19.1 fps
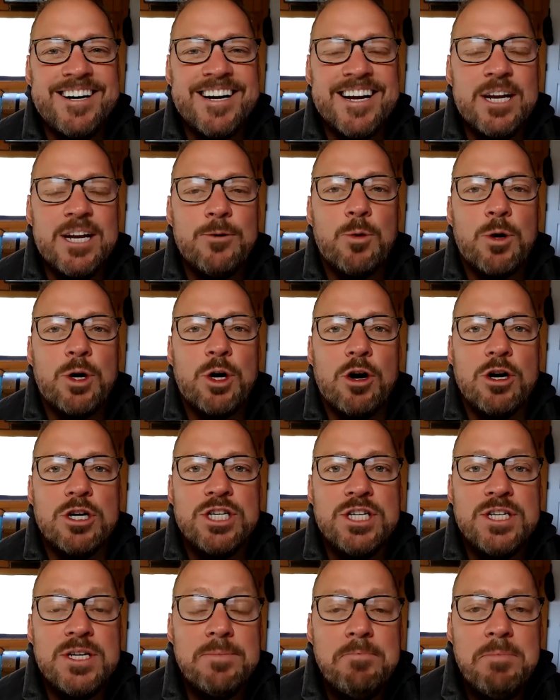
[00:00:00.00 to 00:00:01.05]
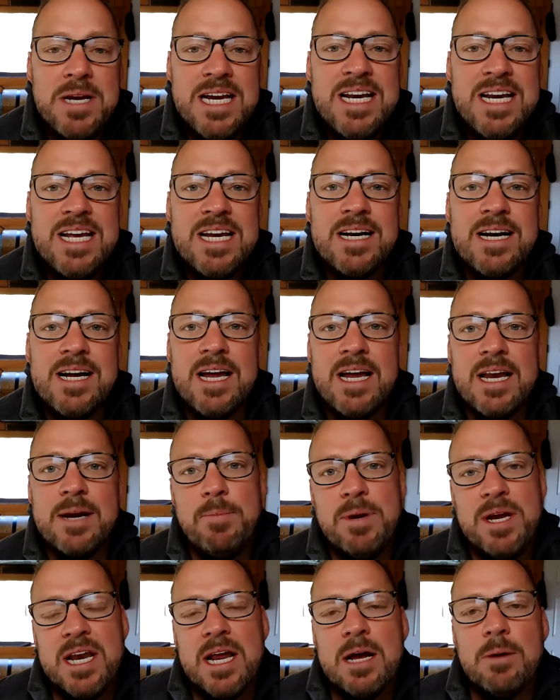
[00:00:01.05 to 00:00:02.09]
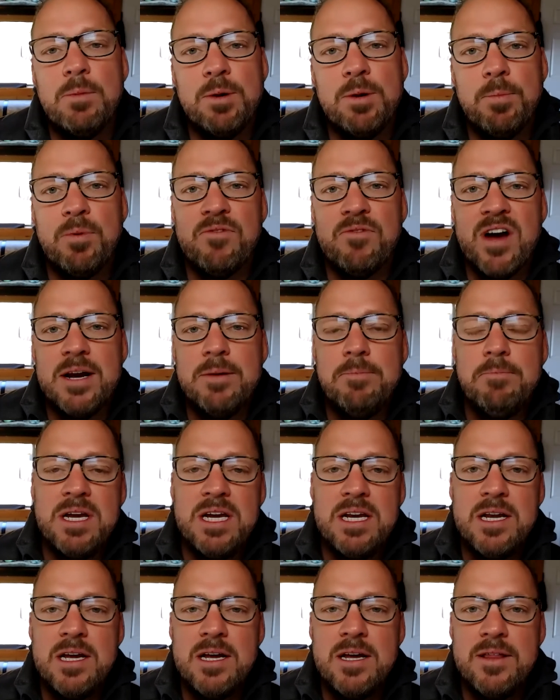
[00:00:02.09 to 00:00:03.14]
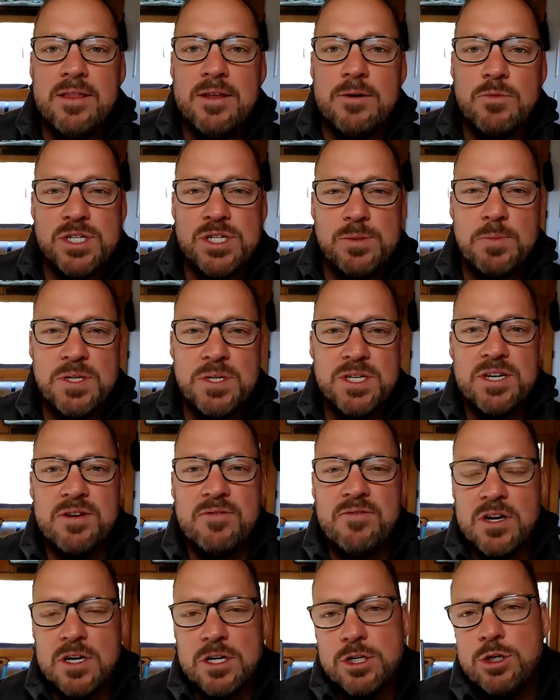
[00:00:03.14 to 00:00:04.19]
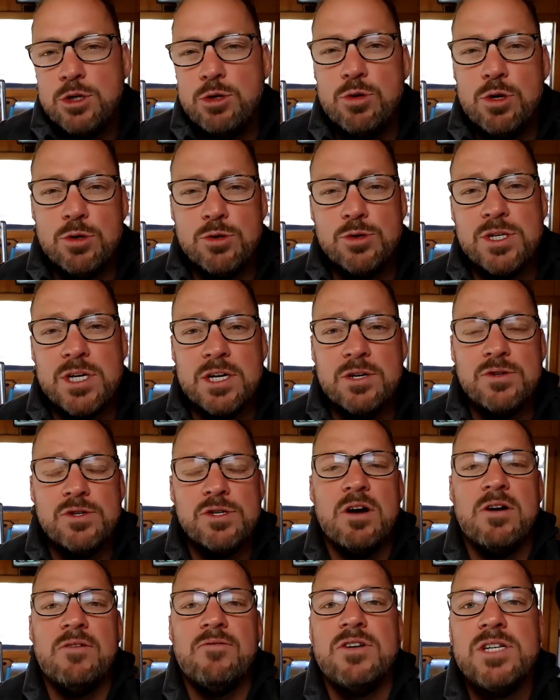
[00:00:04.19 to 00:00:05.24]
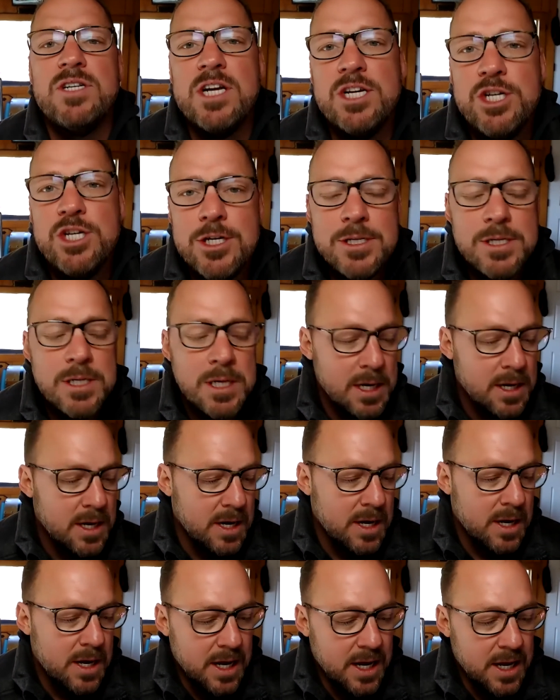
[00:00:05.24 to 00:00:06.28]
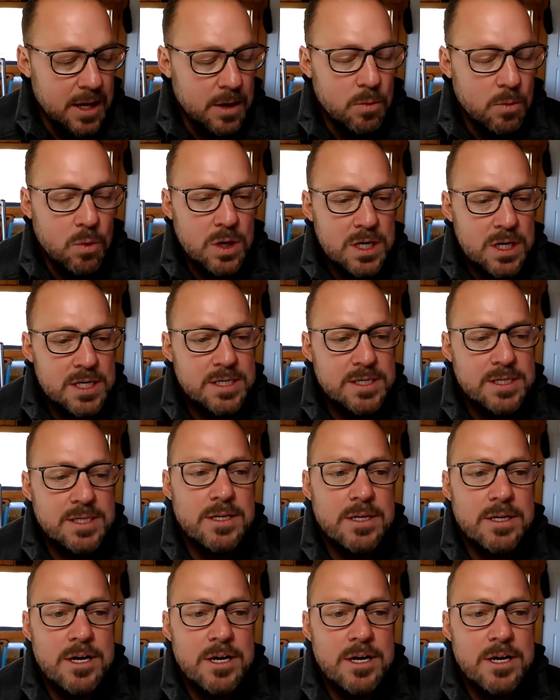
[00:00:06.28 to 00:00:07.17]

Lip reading: in regards to media and being able to provide media that was specific to those sales conversations, it was